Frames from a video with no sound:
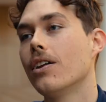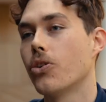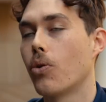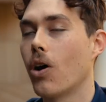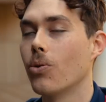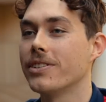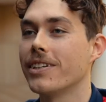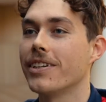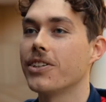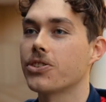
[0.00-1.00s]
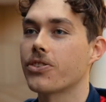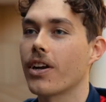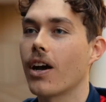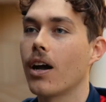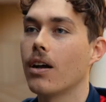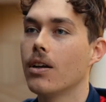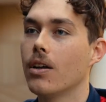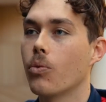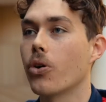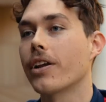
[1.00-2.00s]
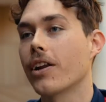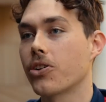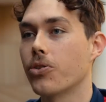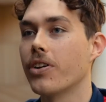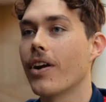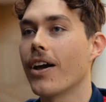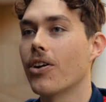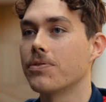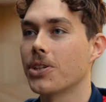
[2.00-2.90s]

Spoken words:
The role was in an industry I wanted to get a career out of,